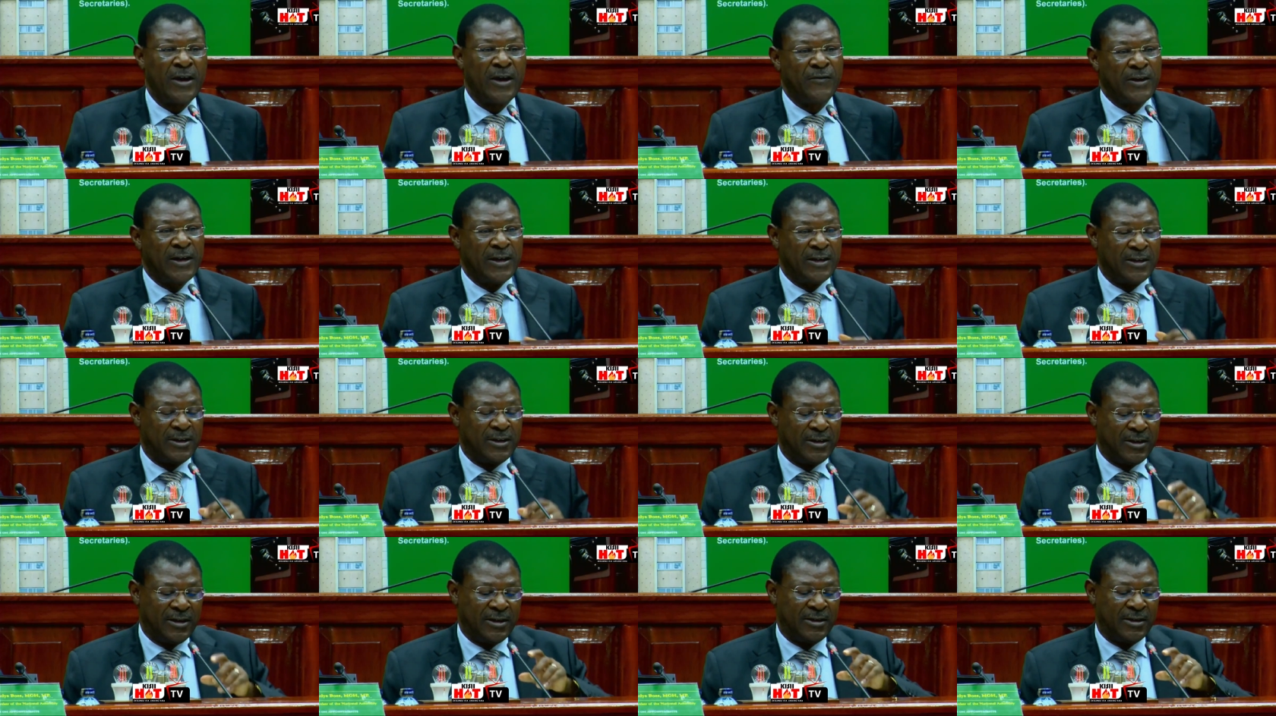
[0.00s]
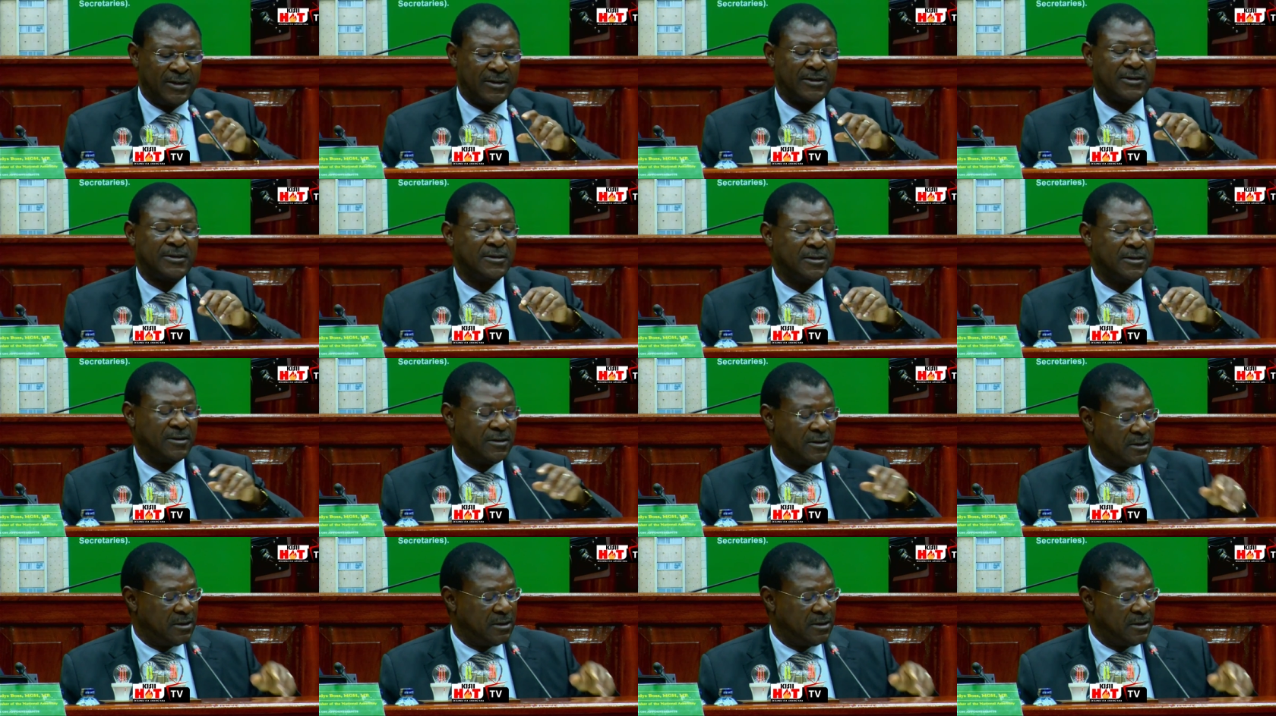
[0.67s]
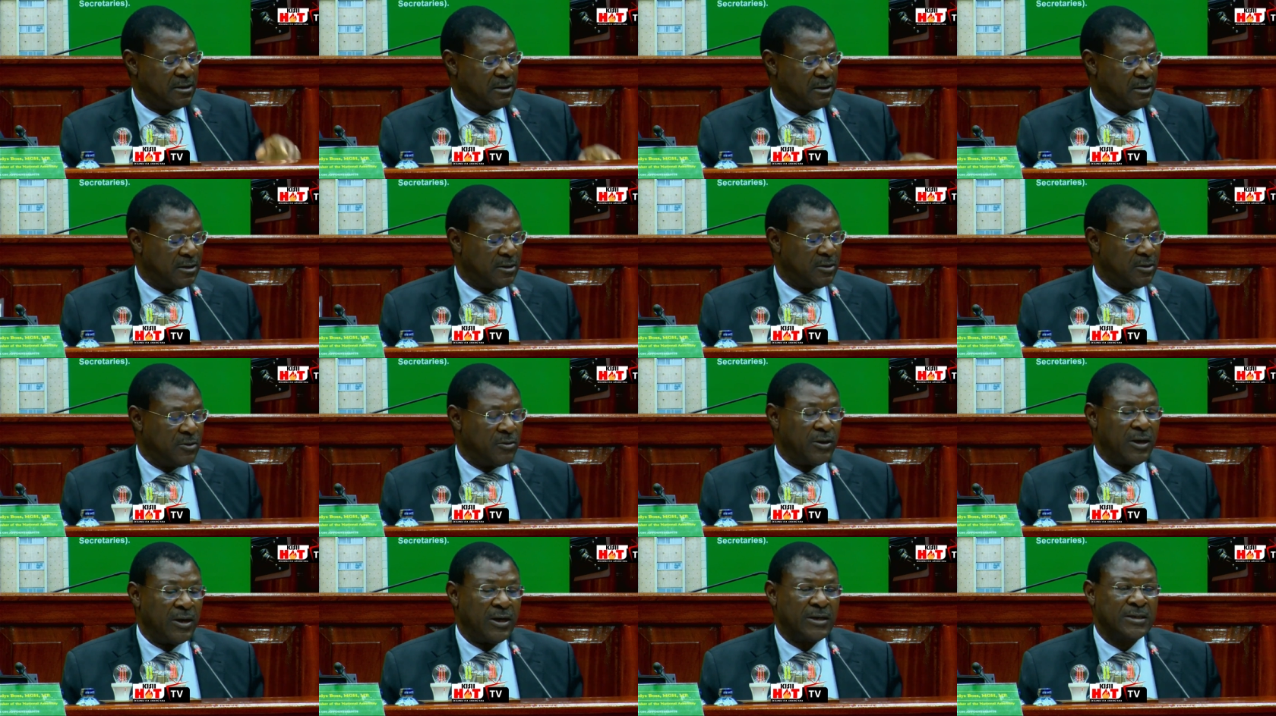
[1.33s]
candidates.
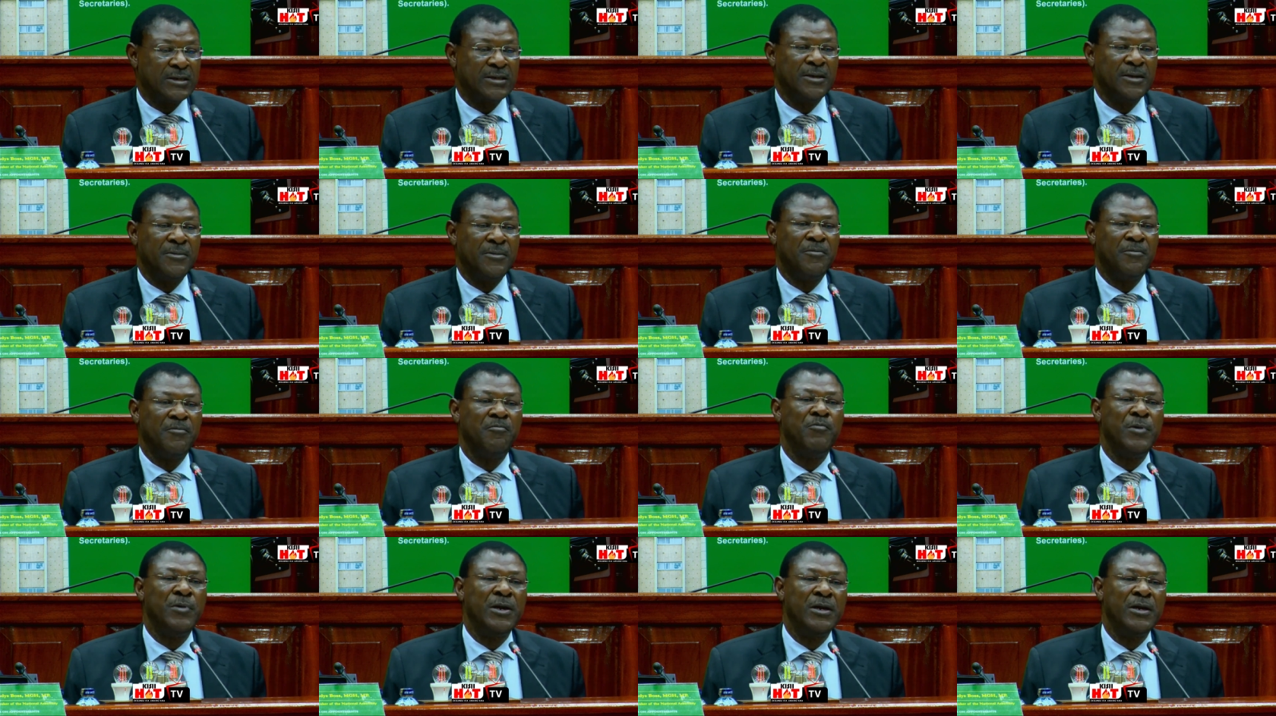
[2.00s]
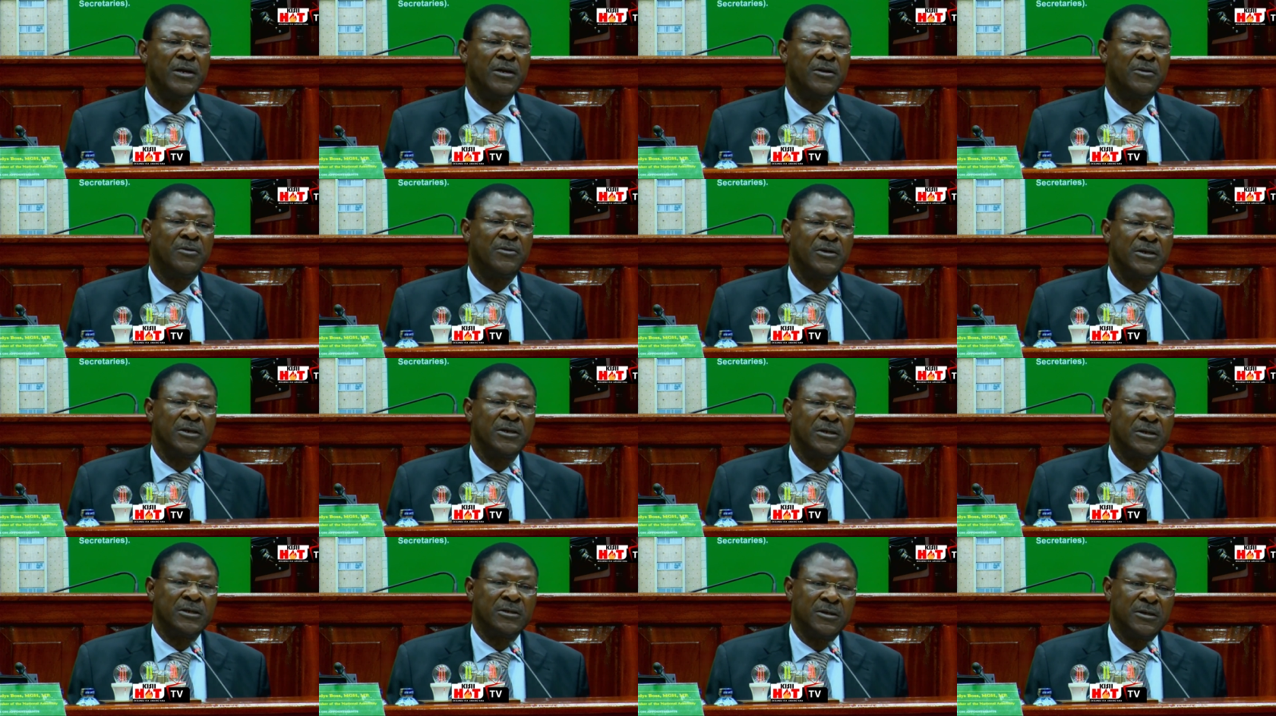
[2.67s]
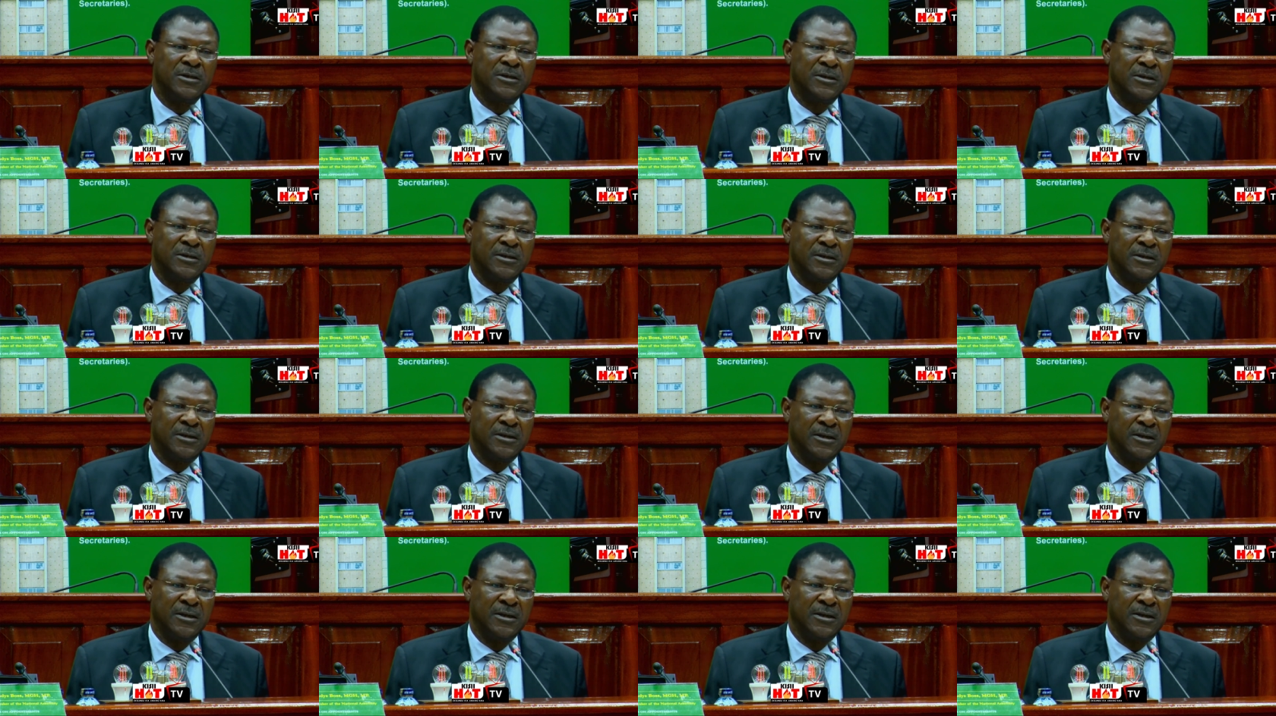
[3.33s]
We asked them many questions,